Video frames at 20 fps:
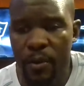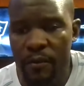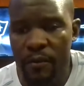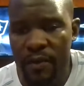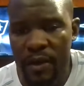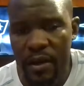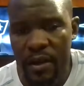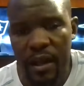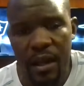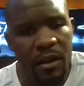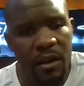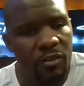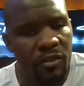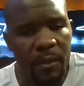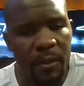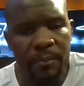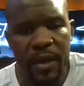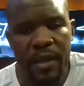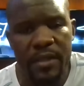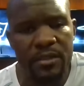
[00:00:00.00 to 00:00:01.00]
I've had a lot of great
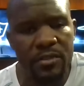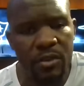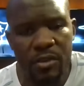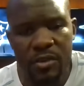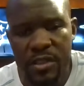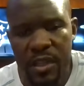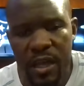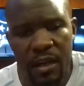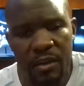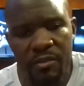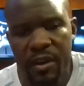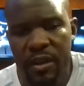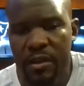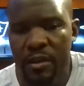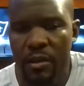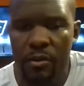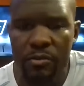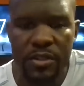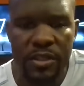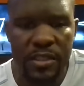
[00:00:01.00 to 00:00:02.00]
mentors, a lot of great
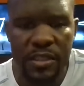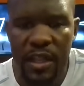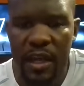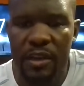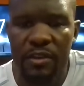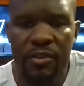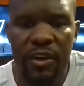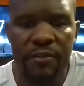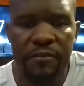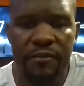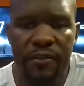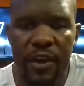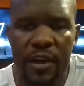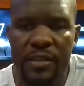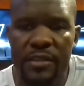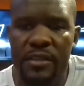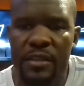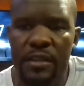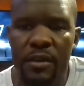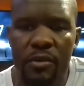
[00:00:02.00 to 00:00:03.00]
coaches, a lot of great
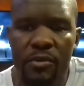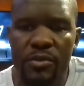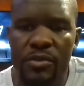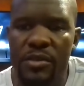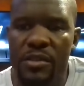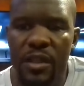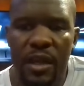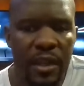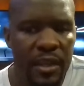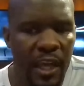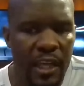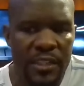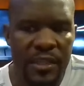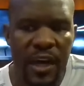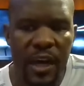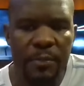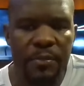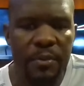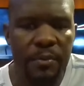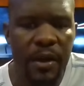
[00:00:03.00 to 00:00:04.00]
friends, and that's kind
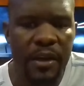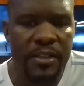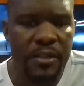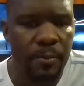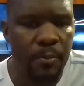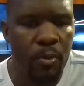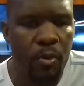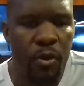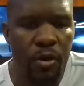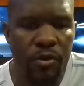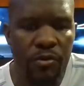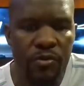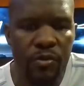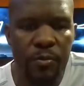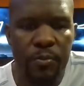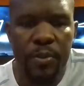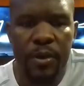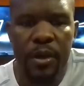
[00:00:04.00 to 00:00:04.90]
of been my support group.